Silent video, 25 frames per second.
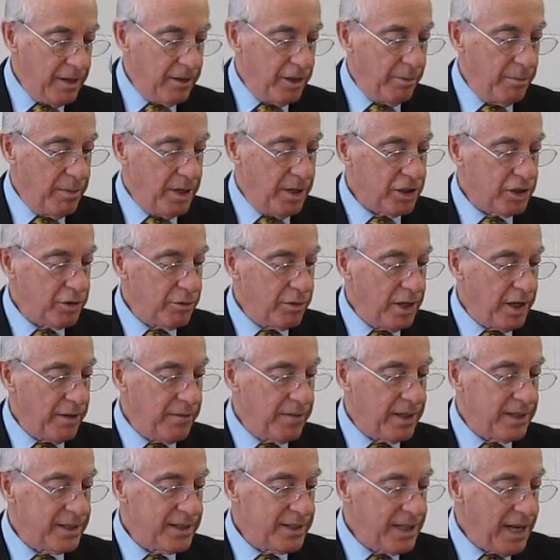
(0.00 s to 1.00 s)
The mystery
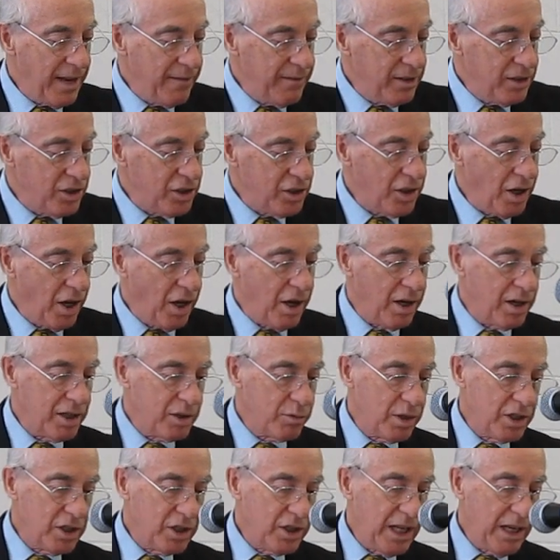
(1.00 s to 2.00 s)
of the seven
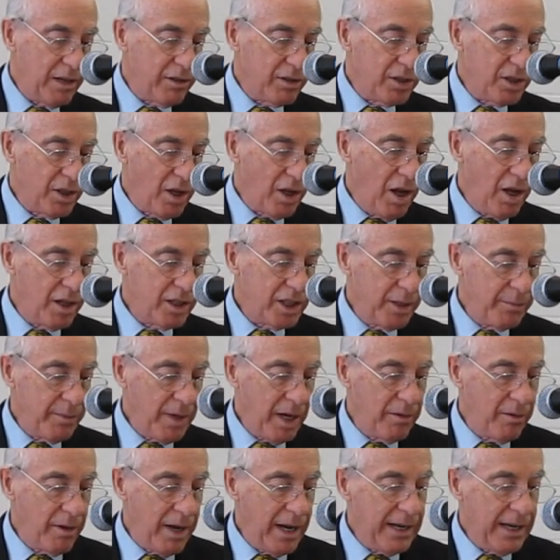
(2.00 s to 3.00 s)
stars which thou sawest in
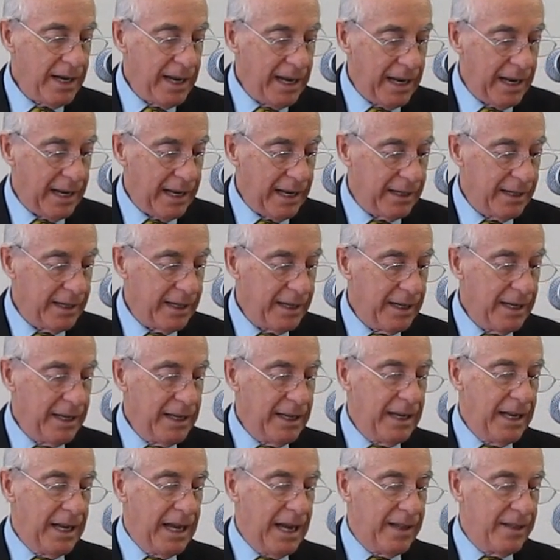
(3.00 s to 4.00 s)
my right hand,
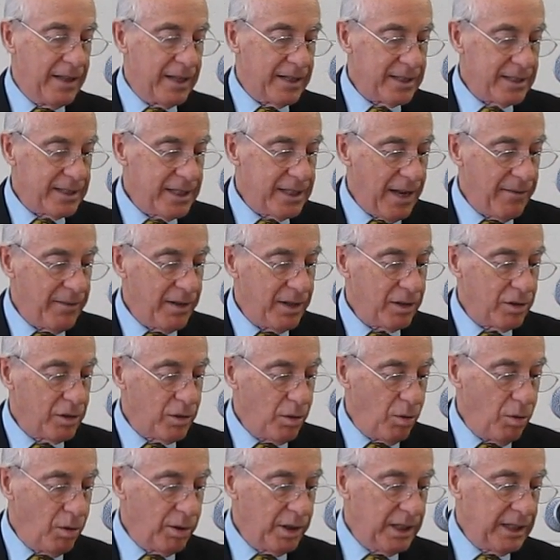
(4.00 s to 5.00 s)
and the seven
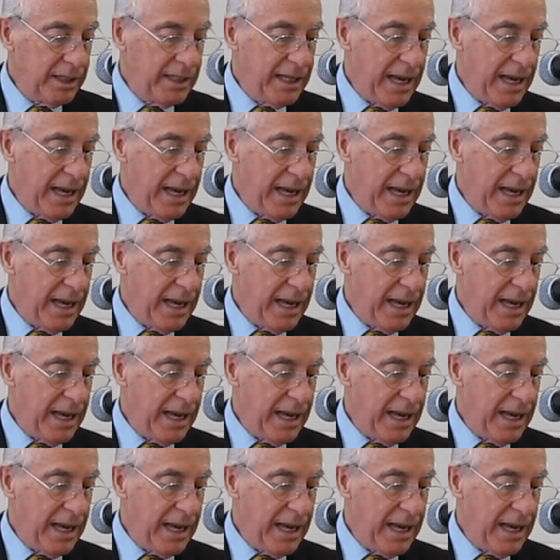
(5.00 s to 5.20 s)
golden